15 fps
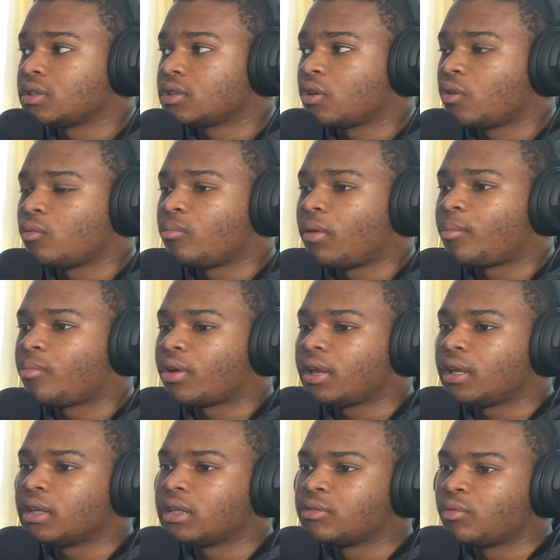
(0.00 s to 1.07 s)
so my
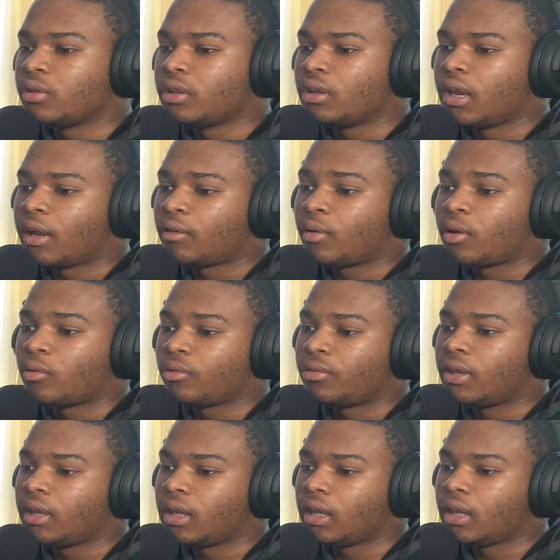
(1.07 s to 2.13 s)
brain is really good at critical
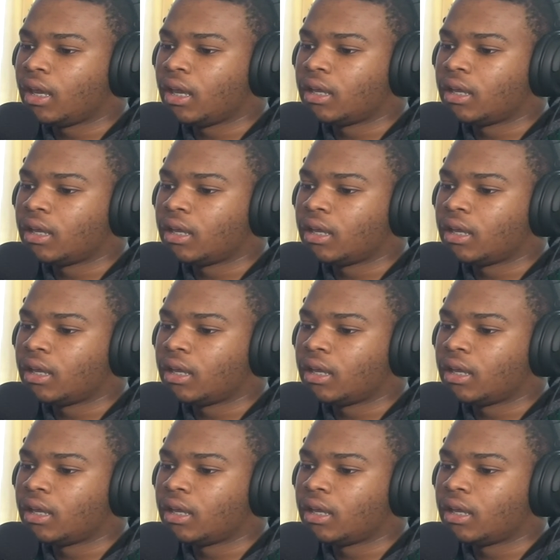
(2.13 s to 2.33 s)
thinking and